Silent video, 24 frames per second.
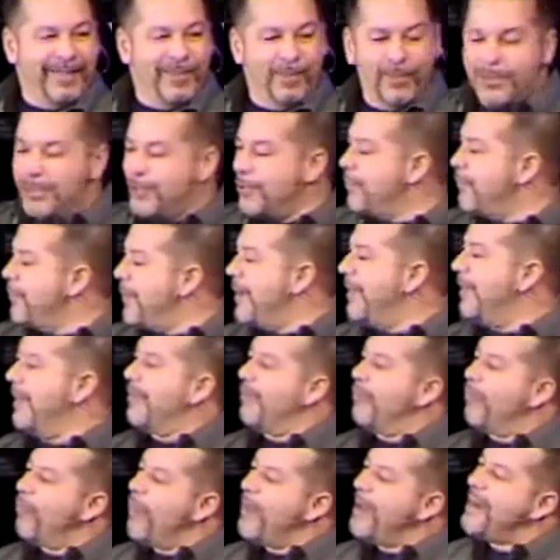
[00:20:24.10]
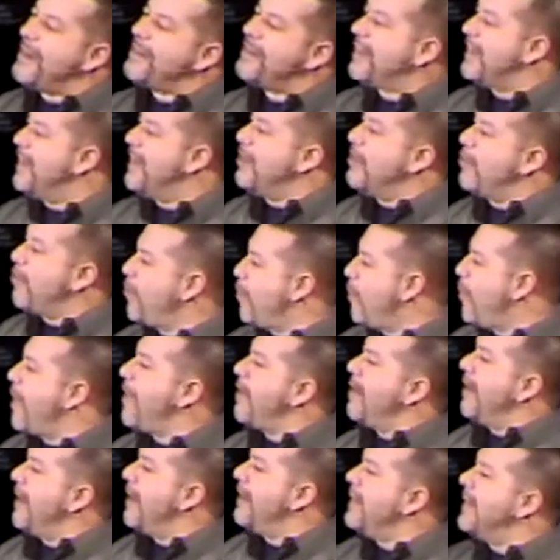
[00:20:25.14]
What's your fig leaf? What is it you're
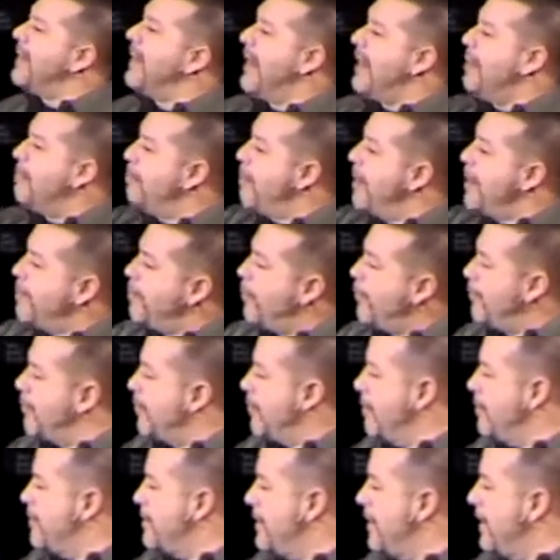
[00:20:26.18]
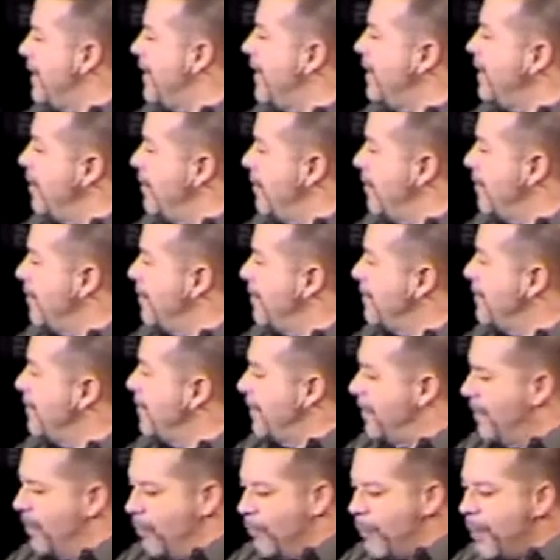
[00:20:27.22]
wearing to keep people from seeing you?
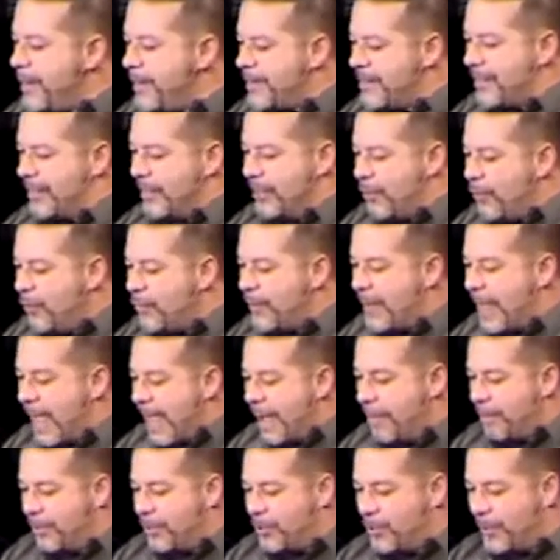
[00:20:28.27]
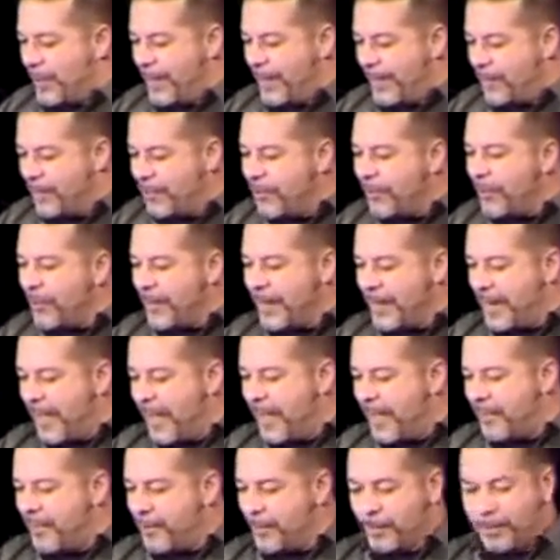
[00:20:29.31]
What is it you've got between you and
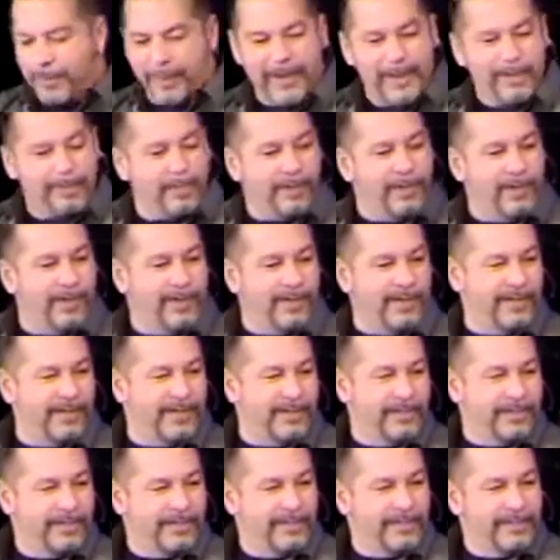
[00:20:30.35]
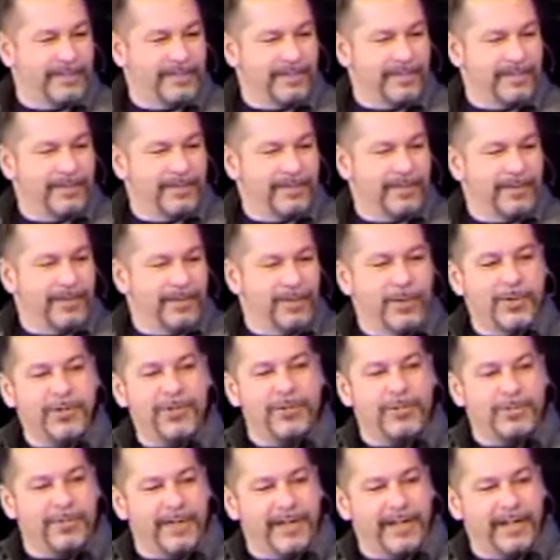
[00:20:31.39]
other people?
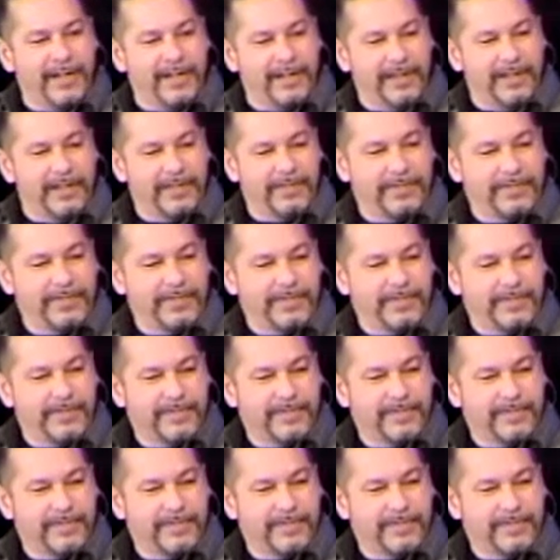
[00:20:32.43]
What's your fig leaf?